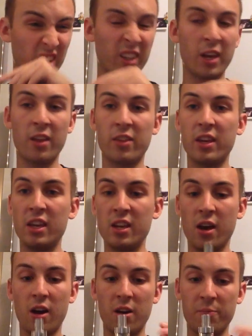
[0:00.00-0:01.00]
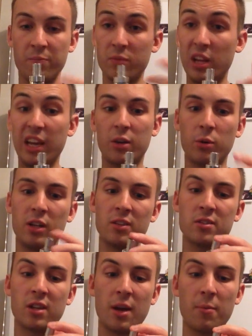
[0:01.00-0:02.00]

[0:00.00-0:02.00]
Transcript: to get the liquid into there.